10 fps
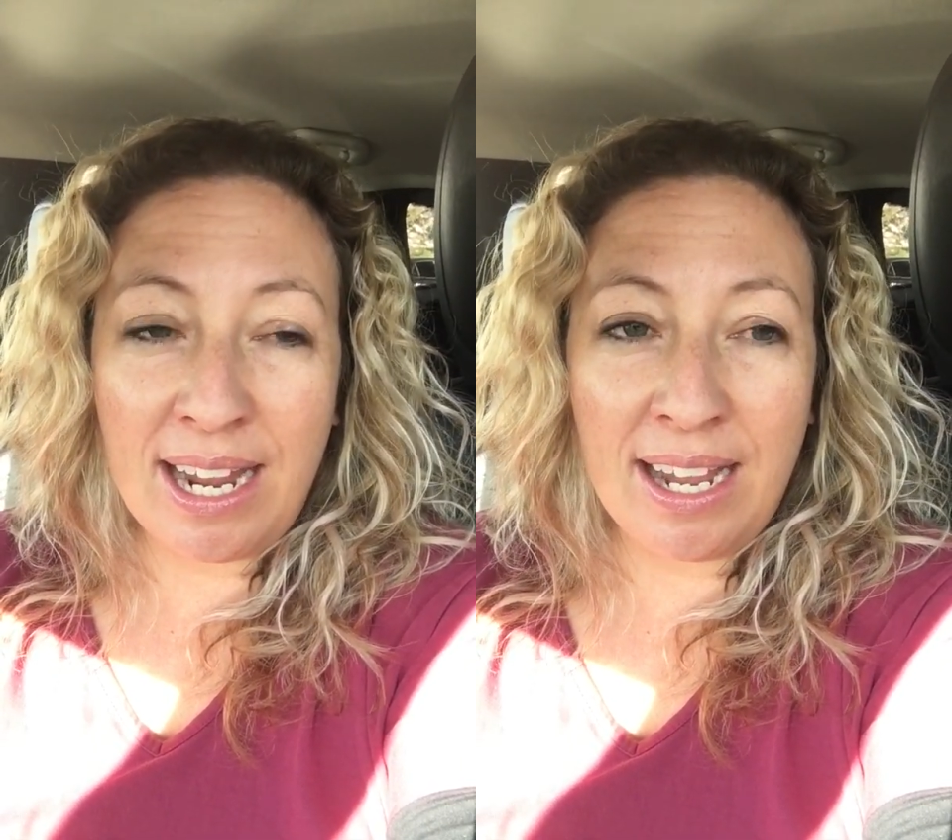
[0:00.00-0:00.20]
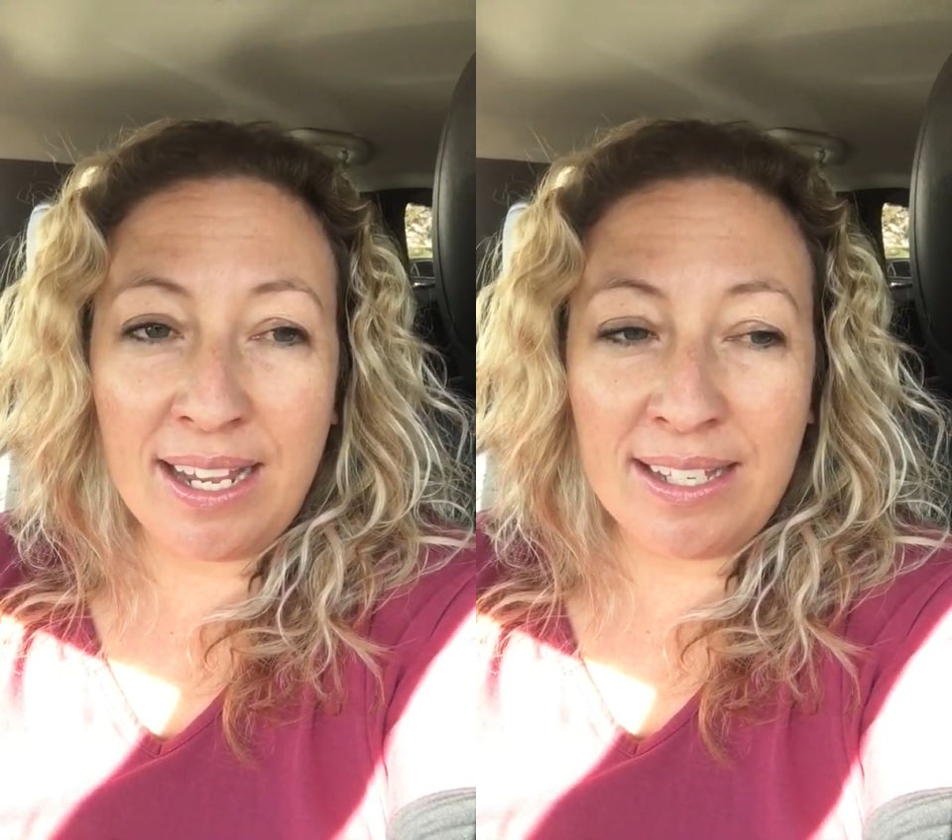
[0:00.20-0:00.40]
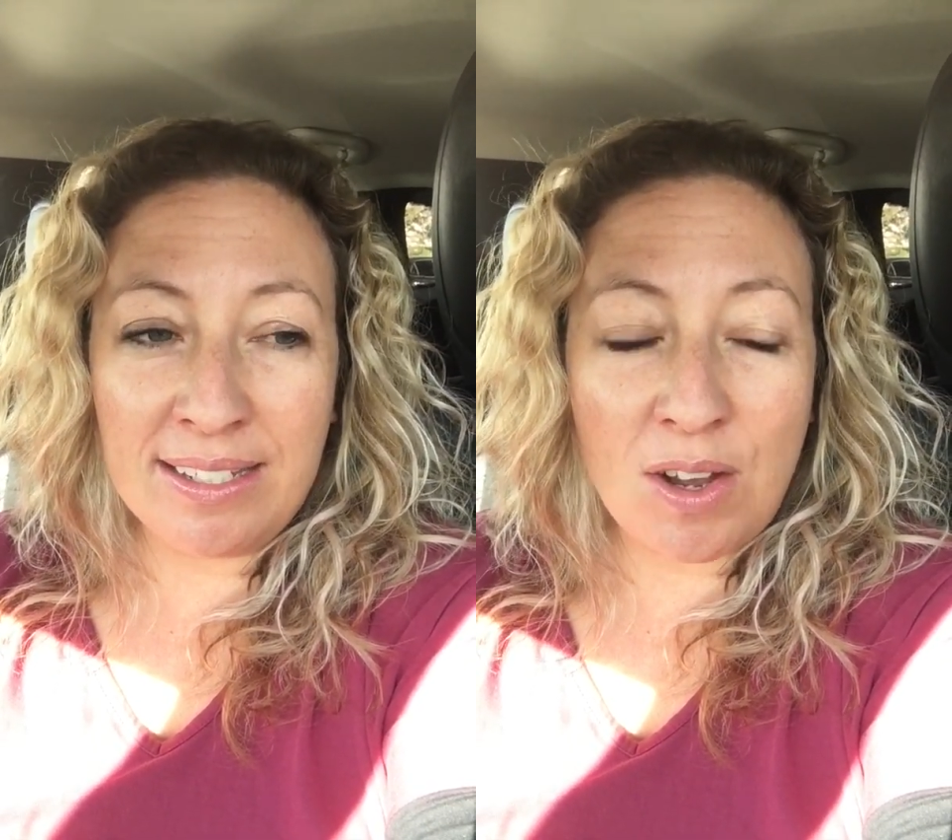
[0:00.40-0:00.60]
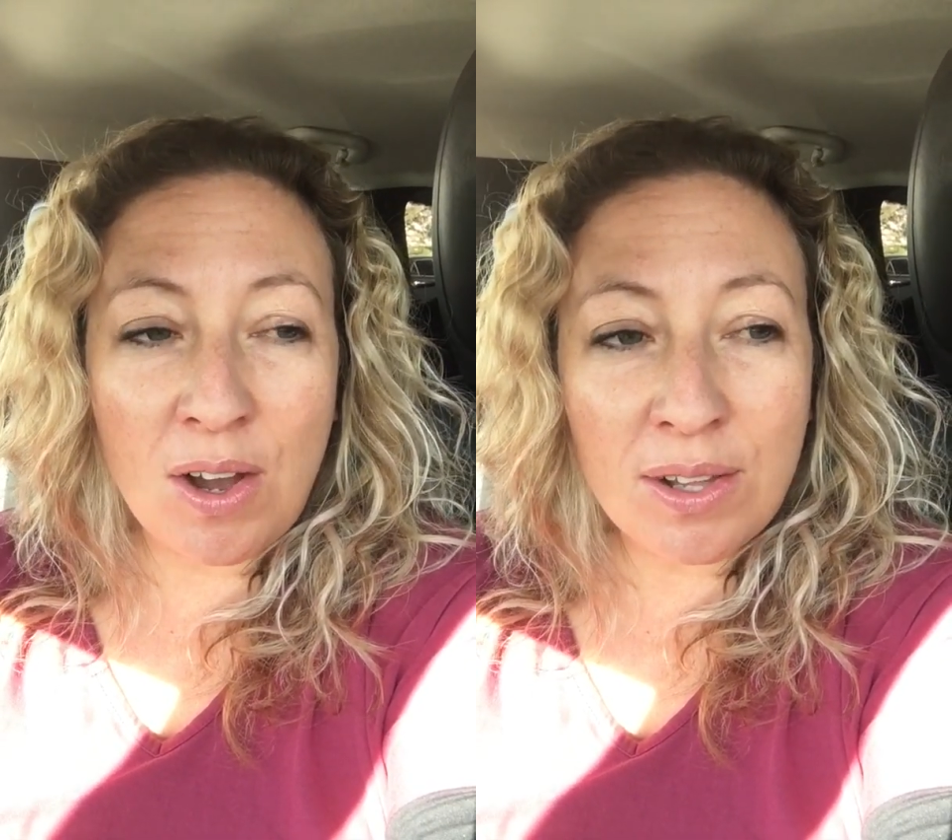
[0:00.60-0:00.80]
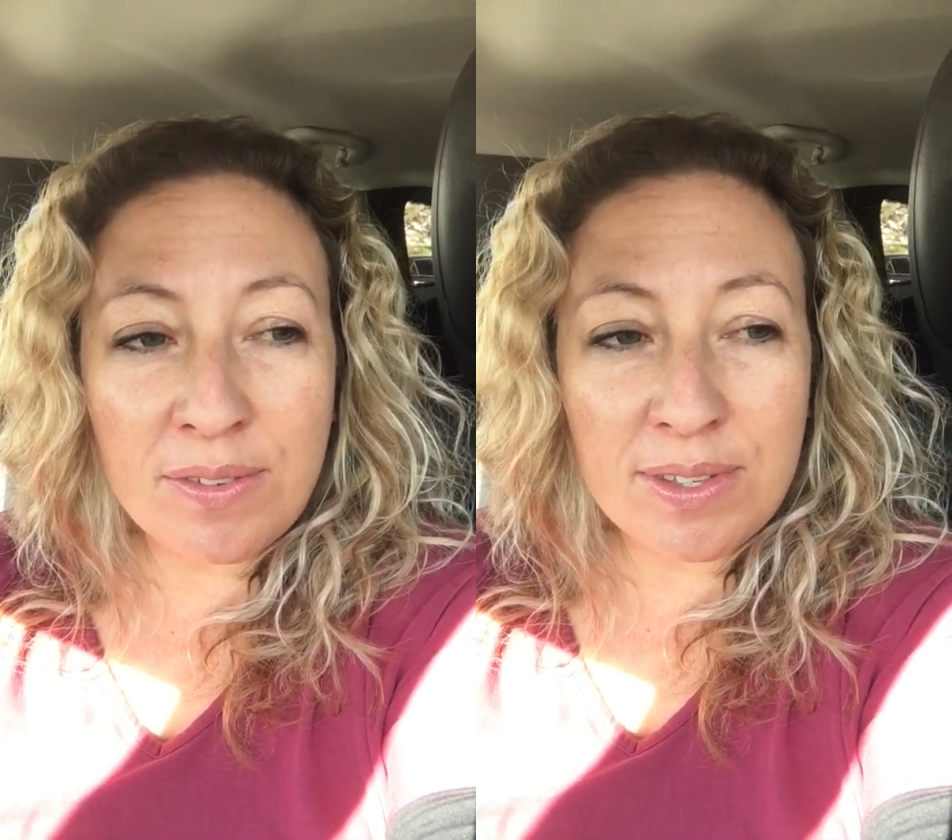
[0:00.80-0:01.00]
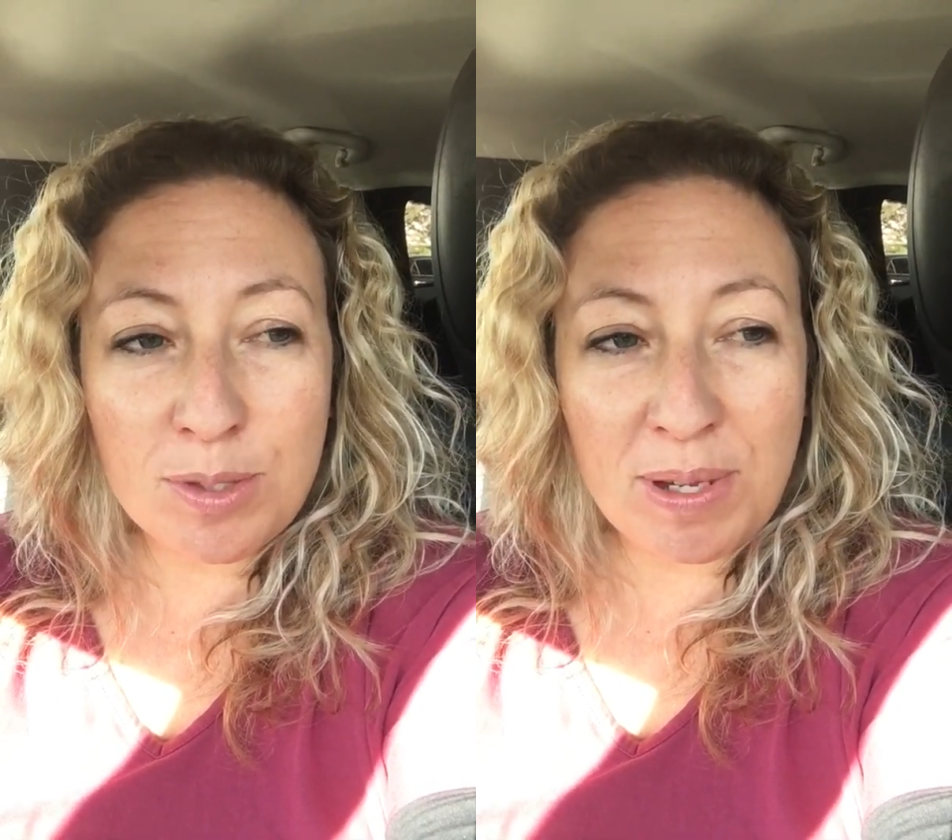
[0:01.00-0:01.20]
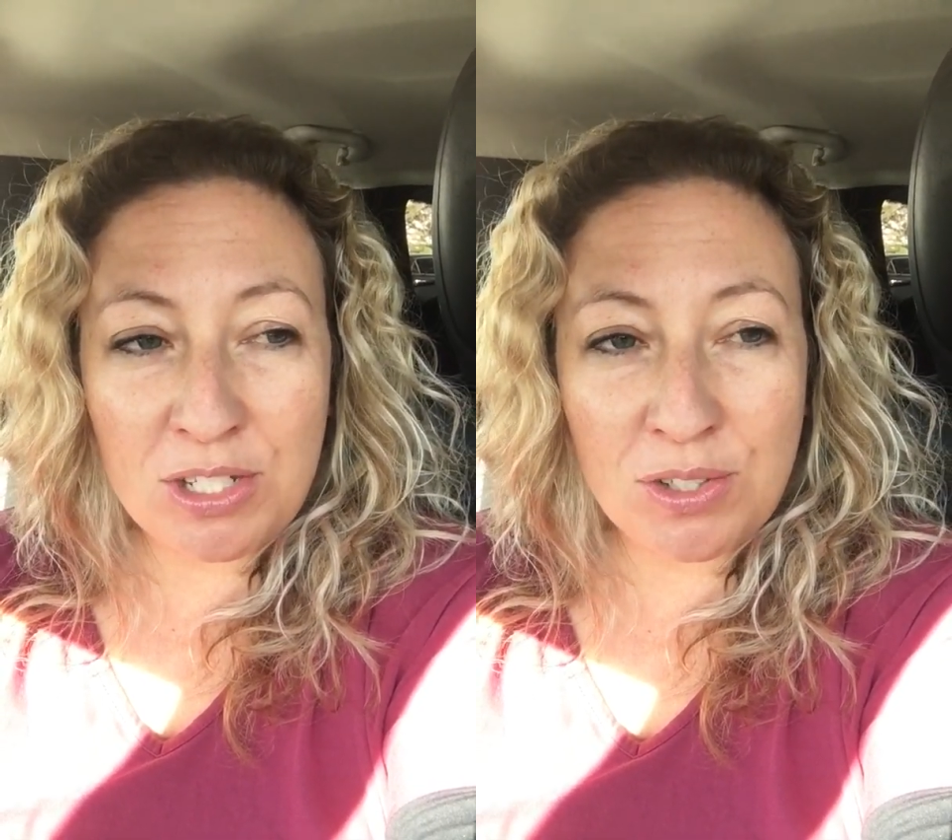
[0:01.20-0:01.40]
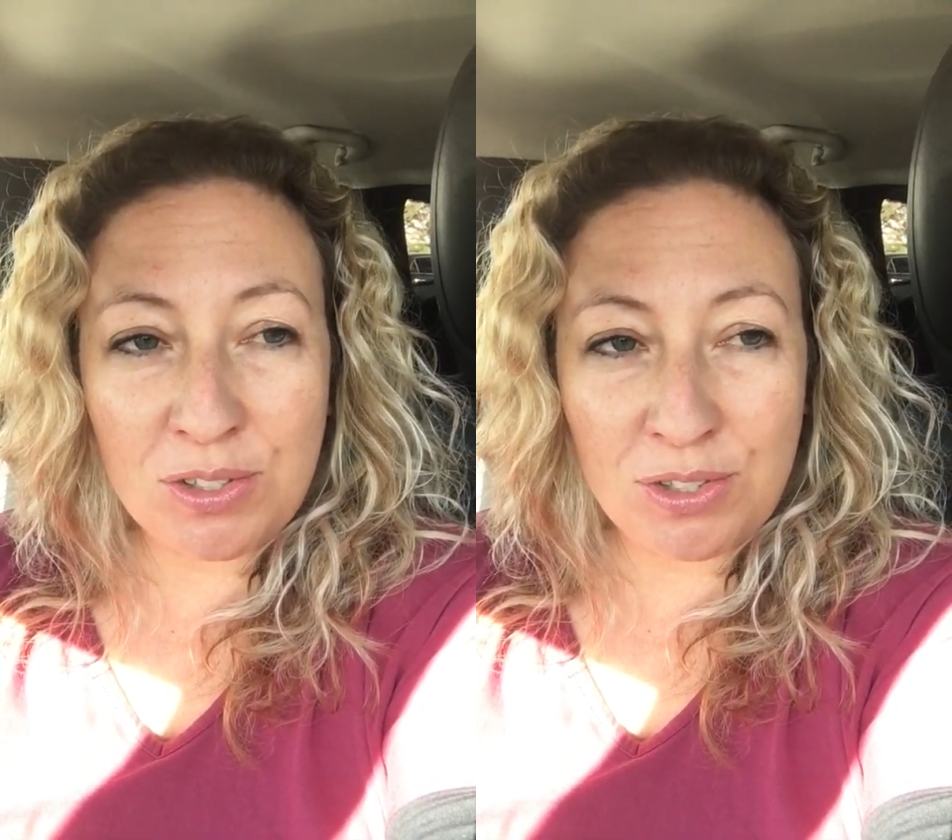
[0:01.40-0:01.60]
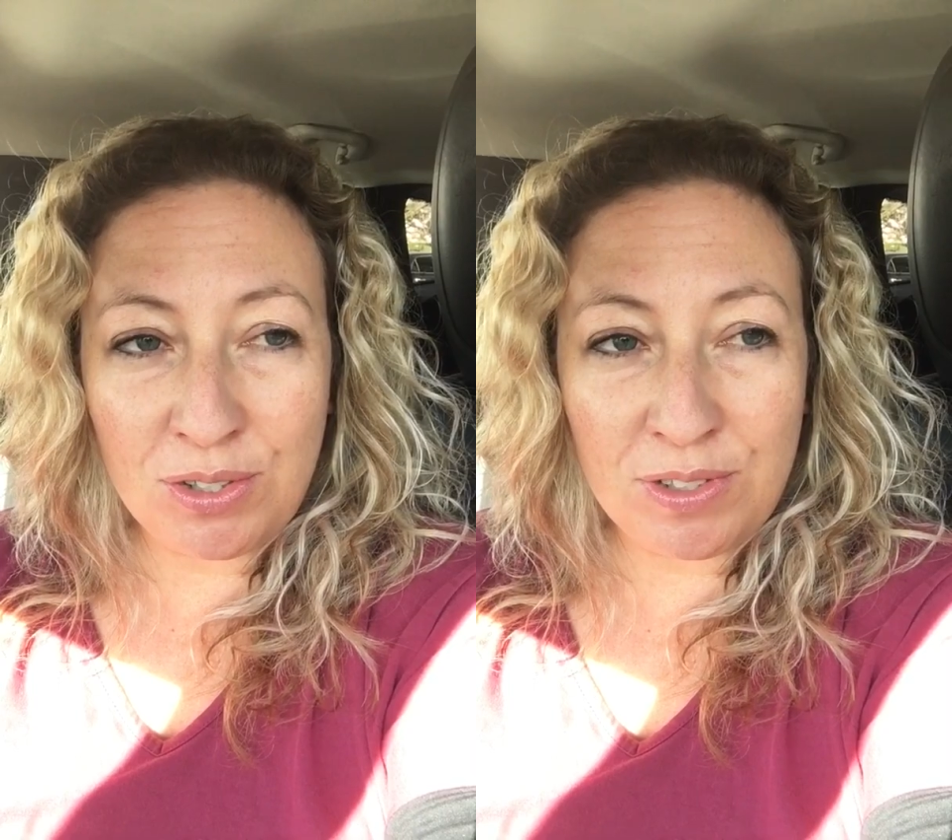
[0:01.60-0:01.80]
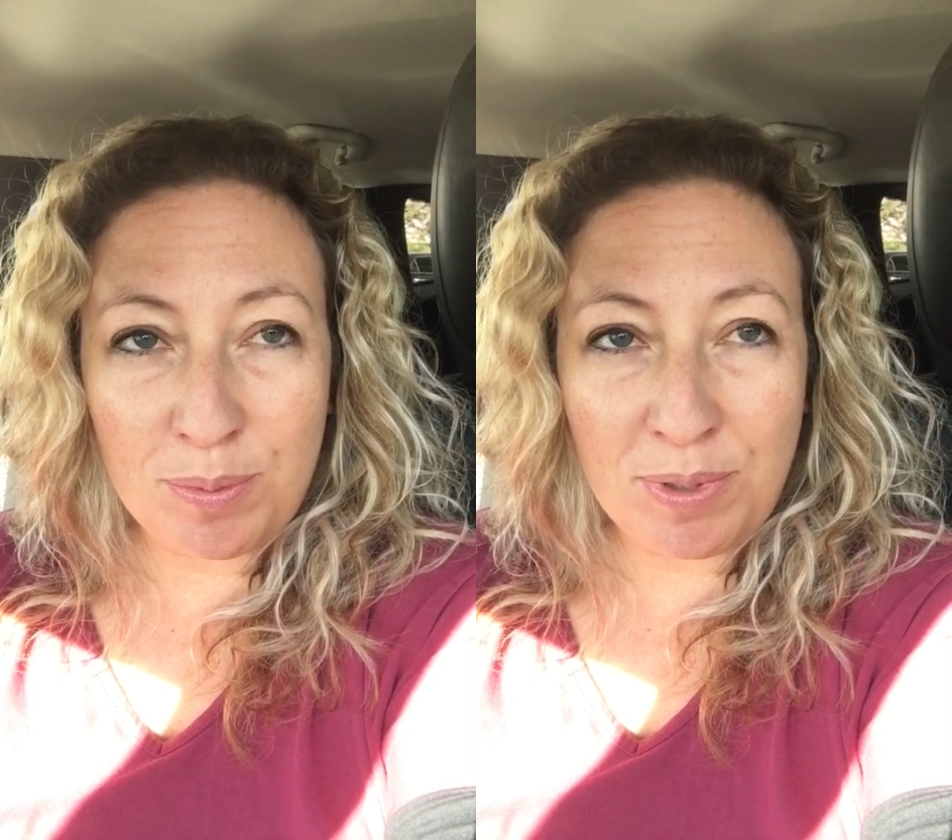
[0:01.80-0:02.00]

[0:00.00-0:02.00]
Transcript: and all of the special service